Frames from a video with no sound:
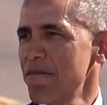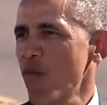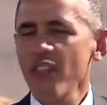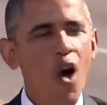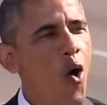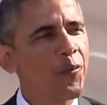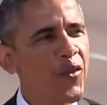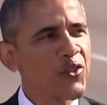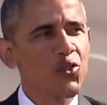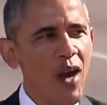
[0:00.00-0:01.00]
We're the
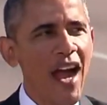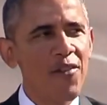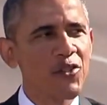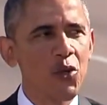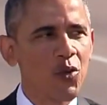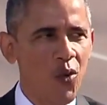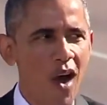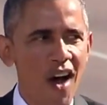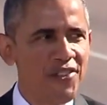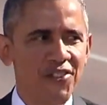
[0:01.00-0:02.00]
hopeful strivers who
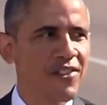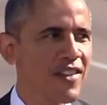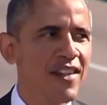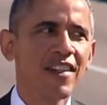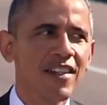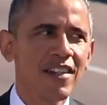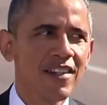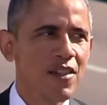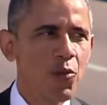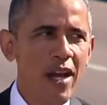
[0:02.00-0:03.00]
cross
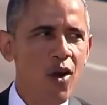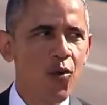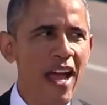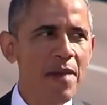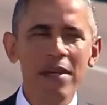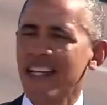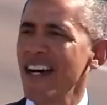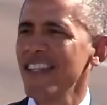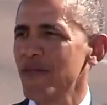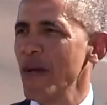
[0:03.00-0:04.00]
the Rio Grande
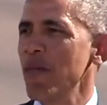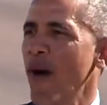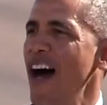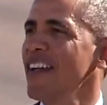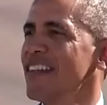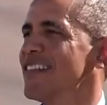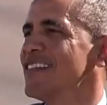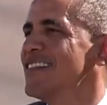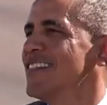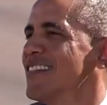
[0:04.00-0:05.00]
because we want
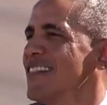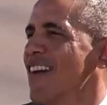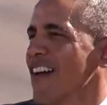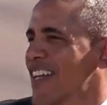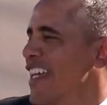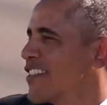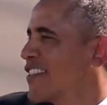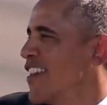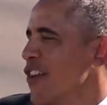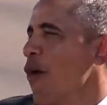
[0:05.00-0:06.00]
our kids
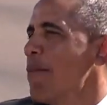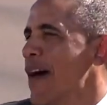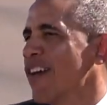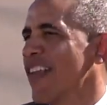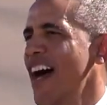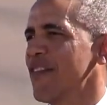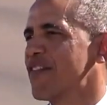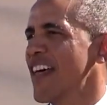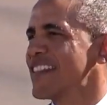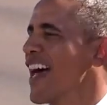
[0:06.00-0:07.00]
to know a better life.
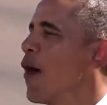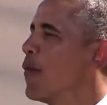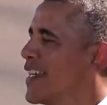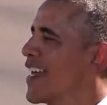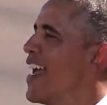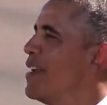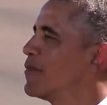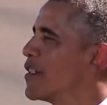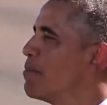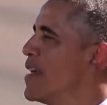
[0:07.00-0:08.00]
That's how we came
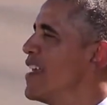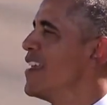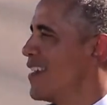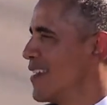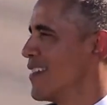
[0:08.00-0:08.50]
to be.